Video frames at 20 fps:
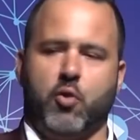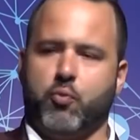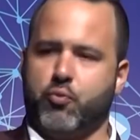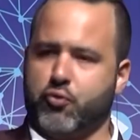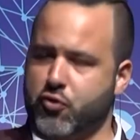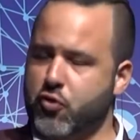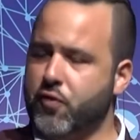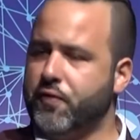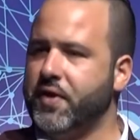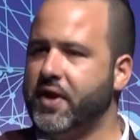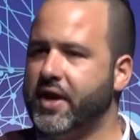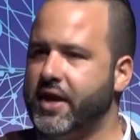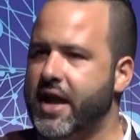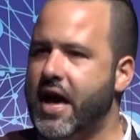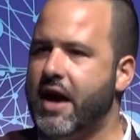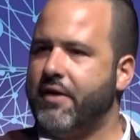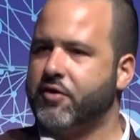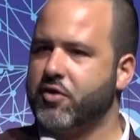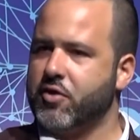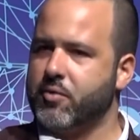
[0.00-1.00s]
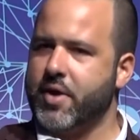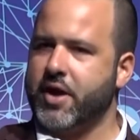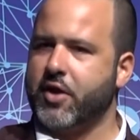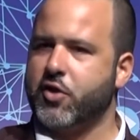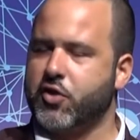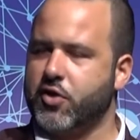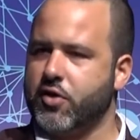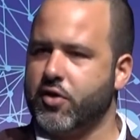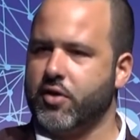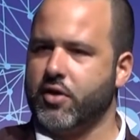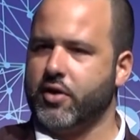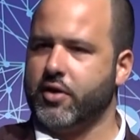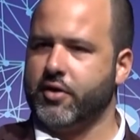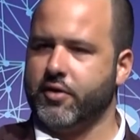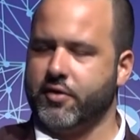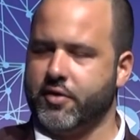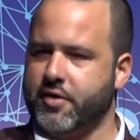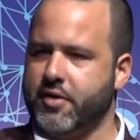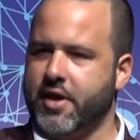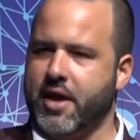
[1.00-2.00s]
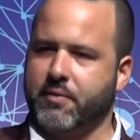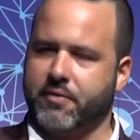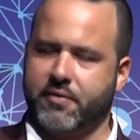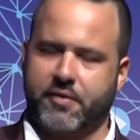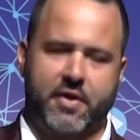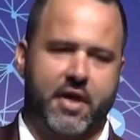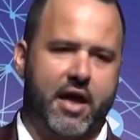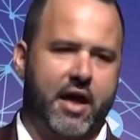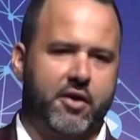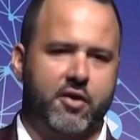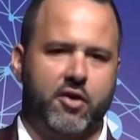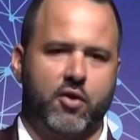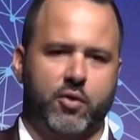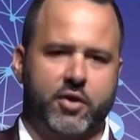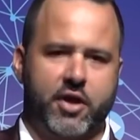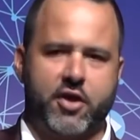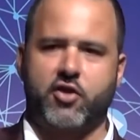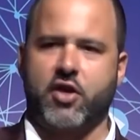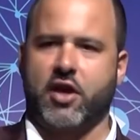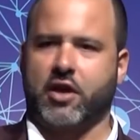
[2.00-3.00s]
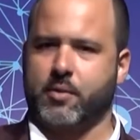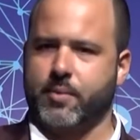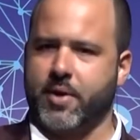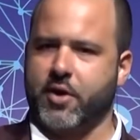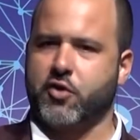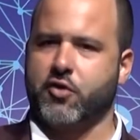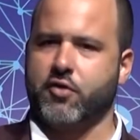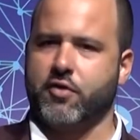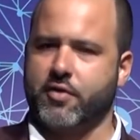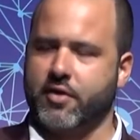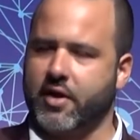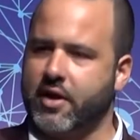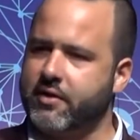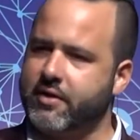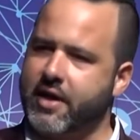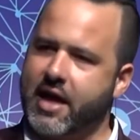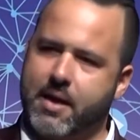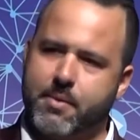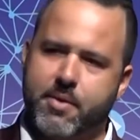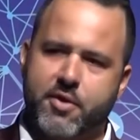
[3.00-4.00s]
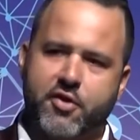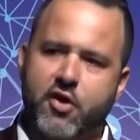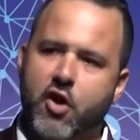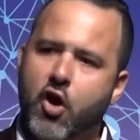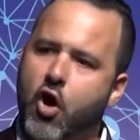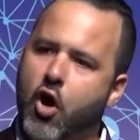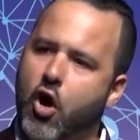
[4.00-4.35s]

proofing it after, make sure, there's a name for that, when they check to make sure it's not damaged.